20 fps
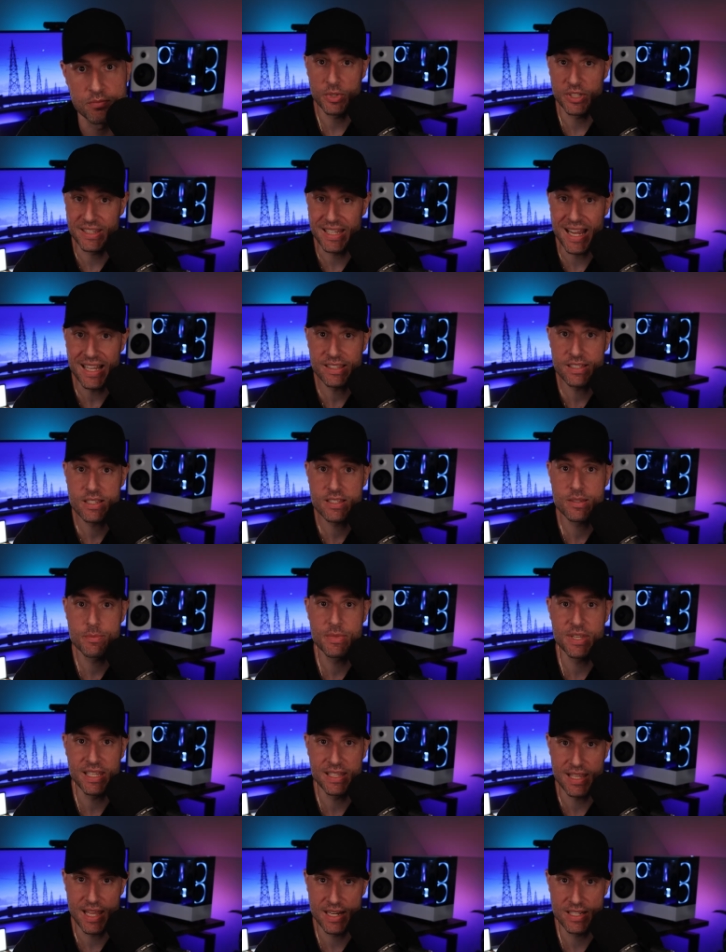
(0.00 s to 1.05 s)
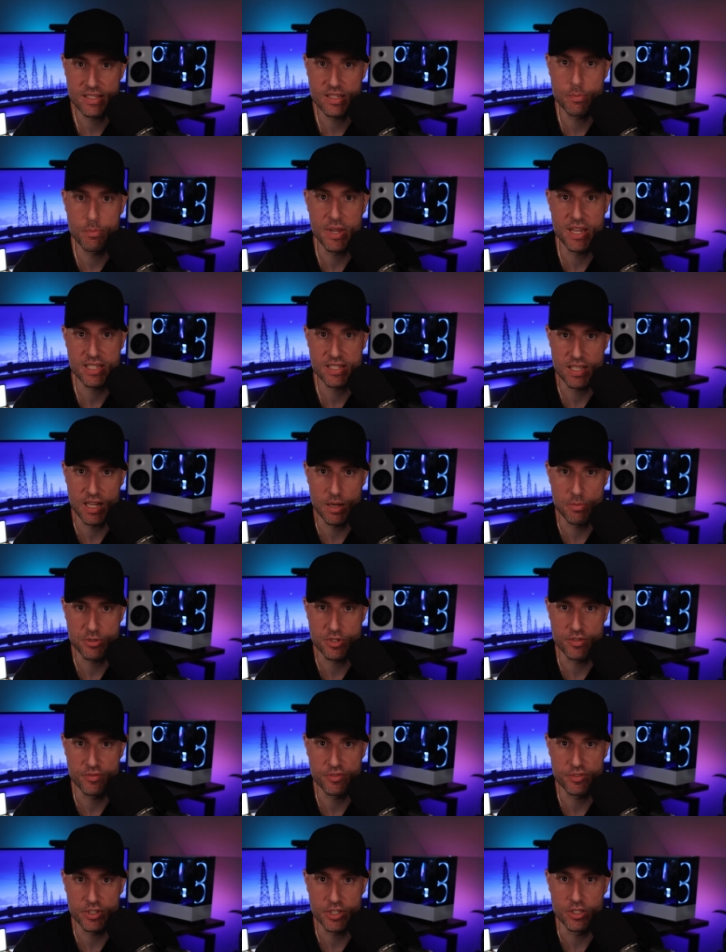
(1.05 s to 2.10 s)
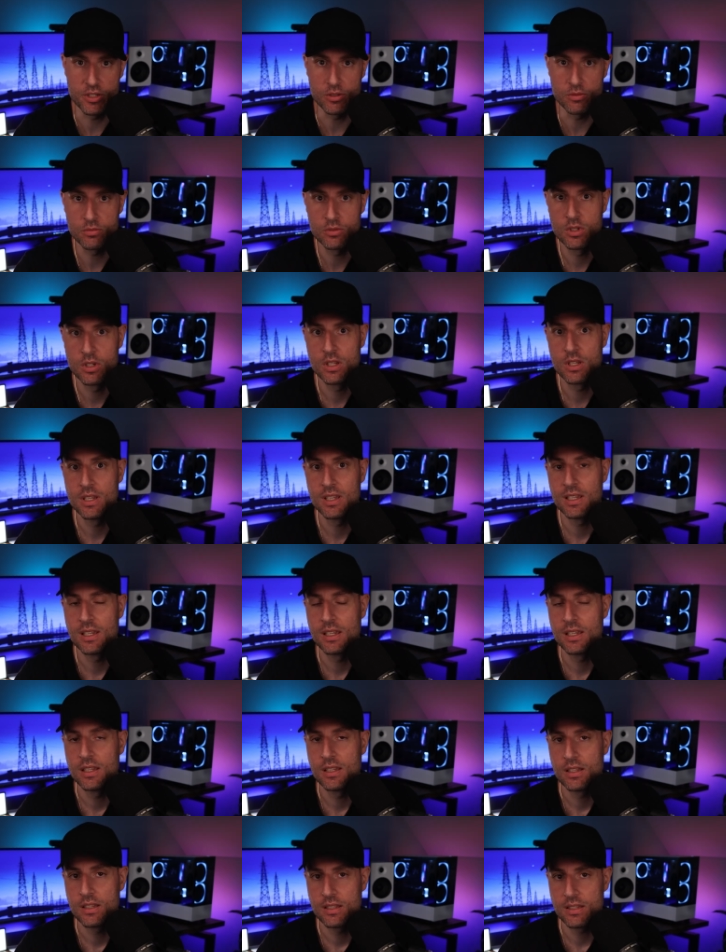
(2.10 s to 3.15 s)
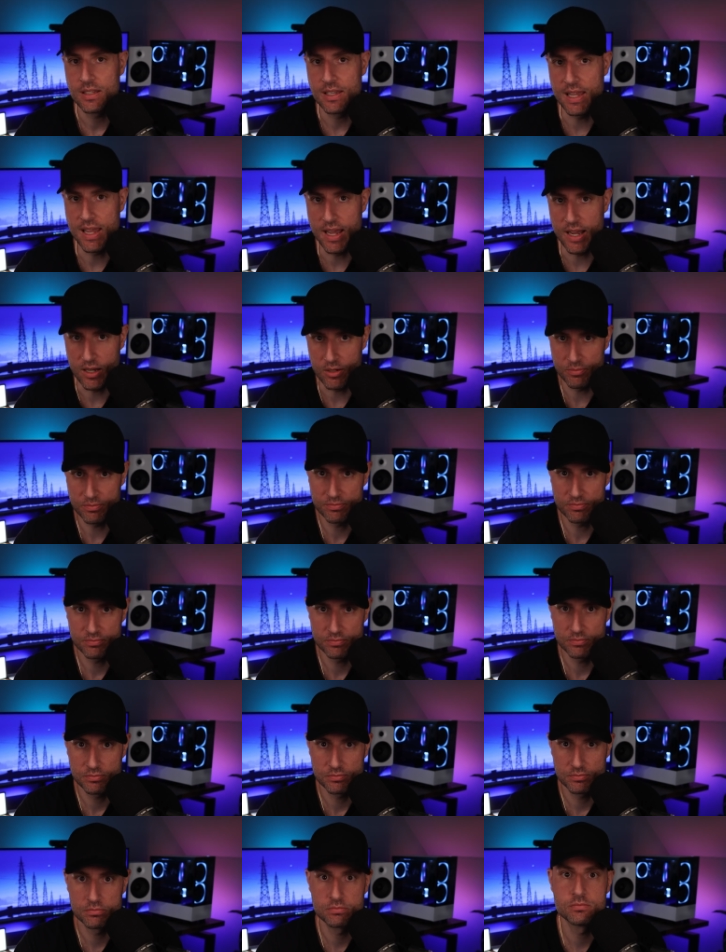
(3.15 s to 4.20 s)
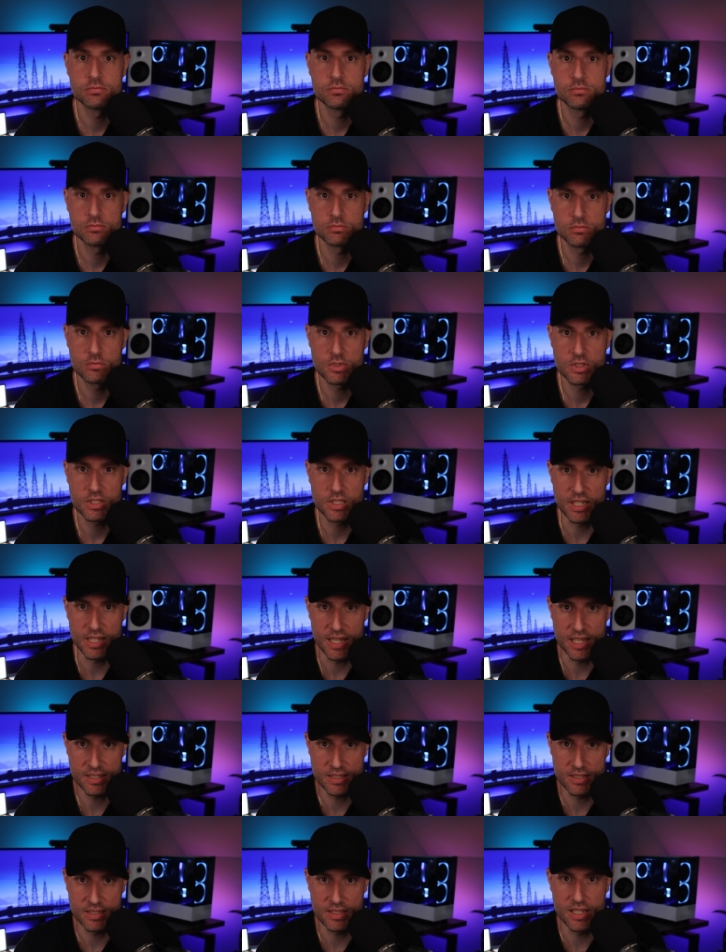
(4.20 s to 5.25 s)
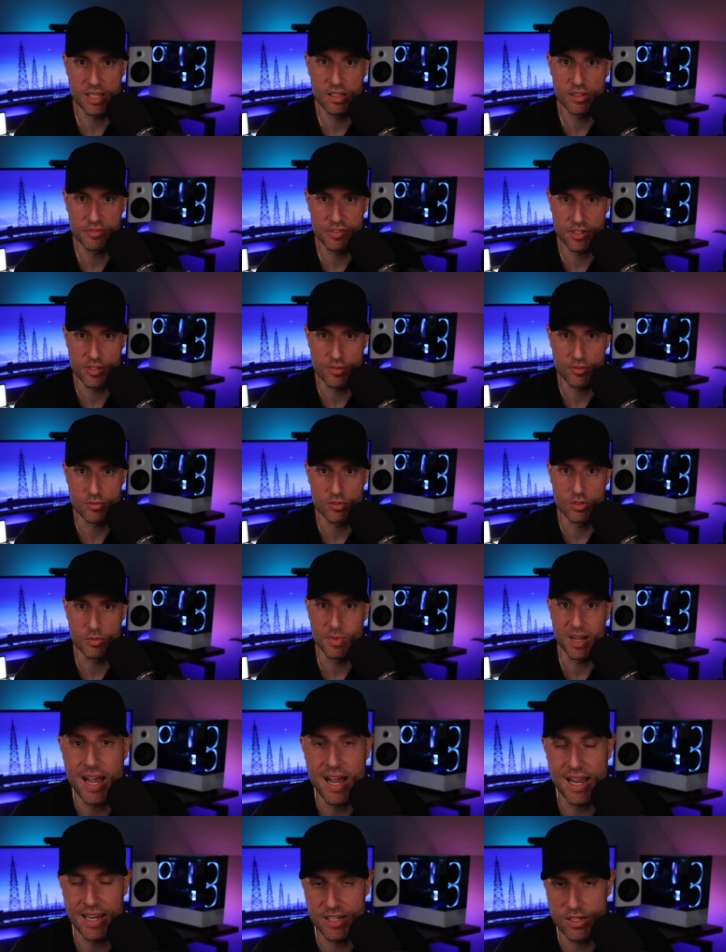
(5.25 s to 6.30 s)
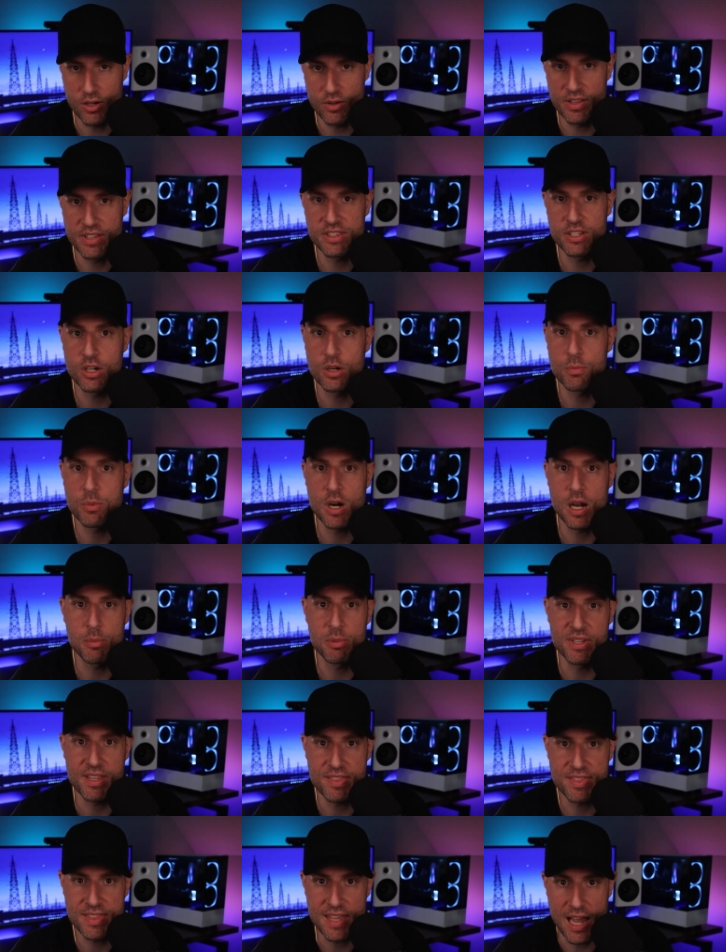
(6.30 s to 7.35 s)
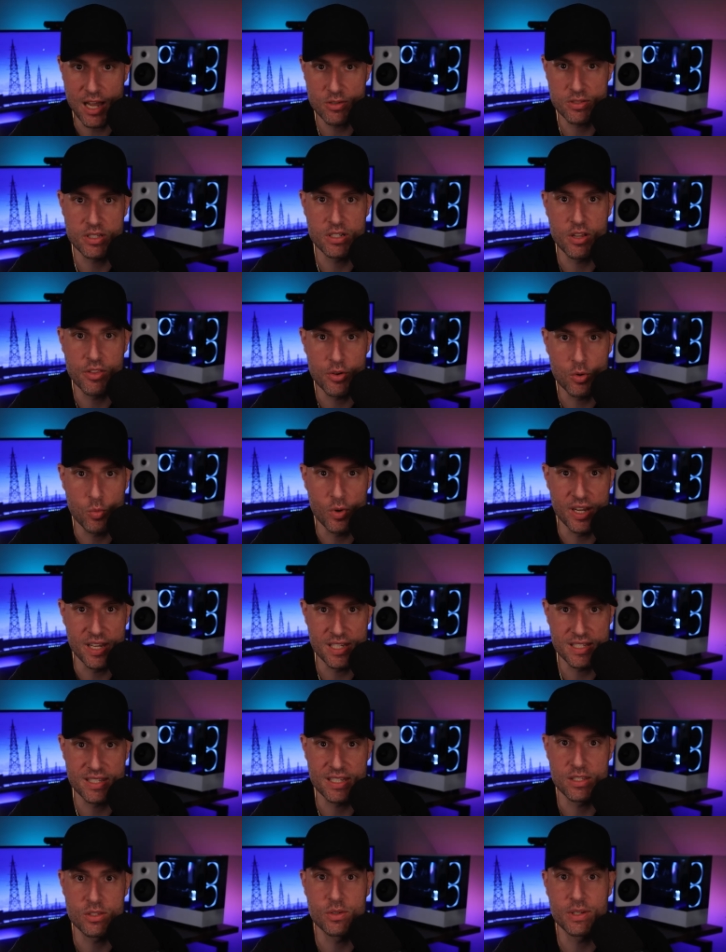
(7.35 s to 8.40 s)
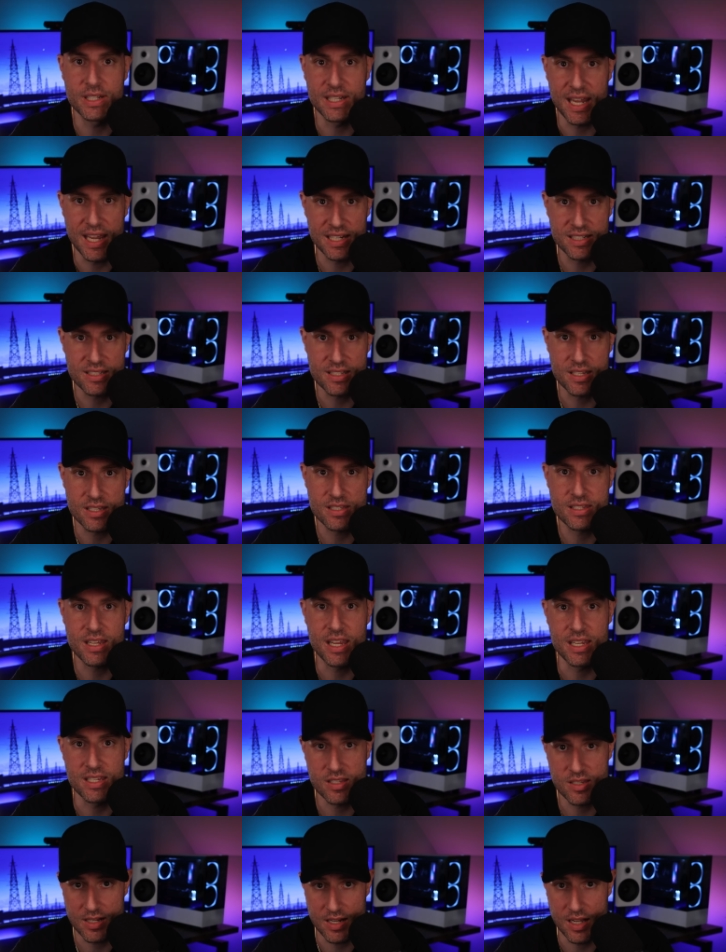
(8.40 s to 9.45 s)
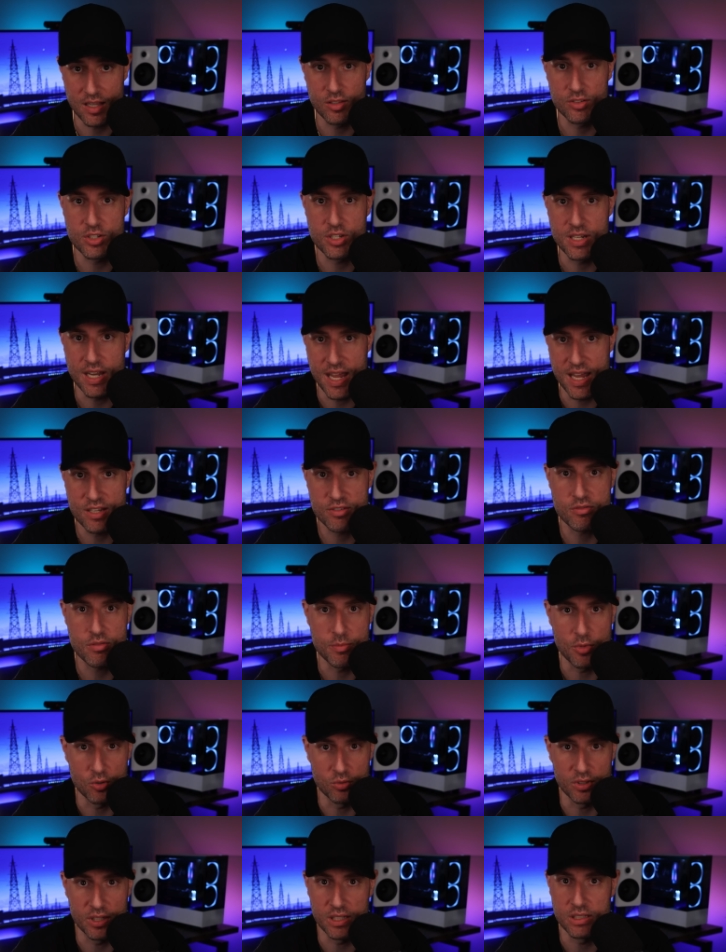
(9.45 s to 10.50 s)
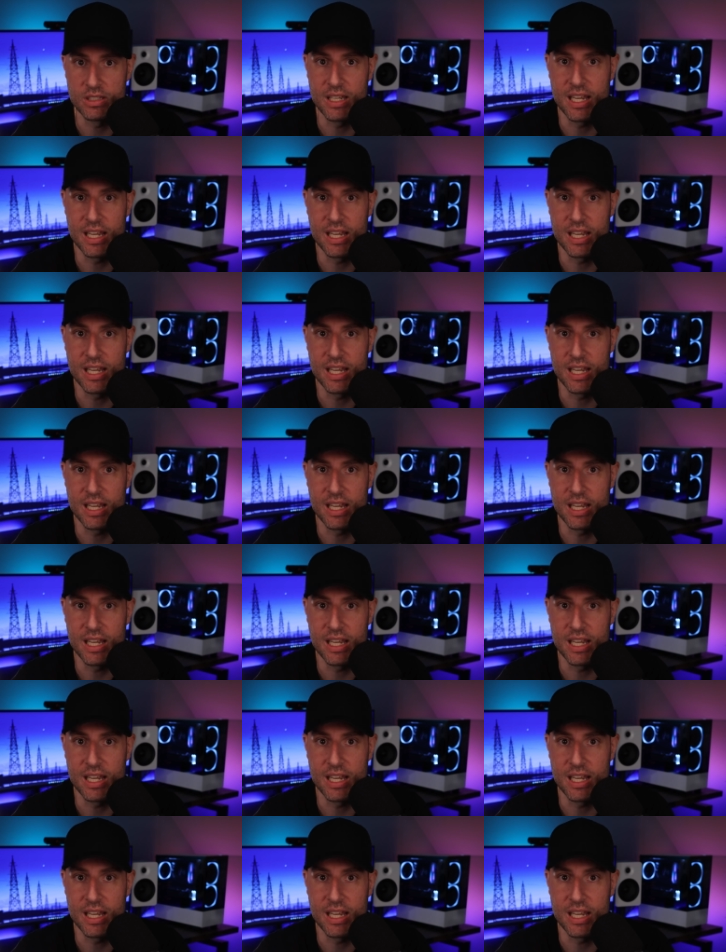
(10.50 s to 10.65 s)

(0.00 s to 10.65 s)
But that doesn't mean that it's the best option for you. Now, to get to the elephant in the room, I know that there are probably a thousand other ways that you can access a Synology NAS remotely.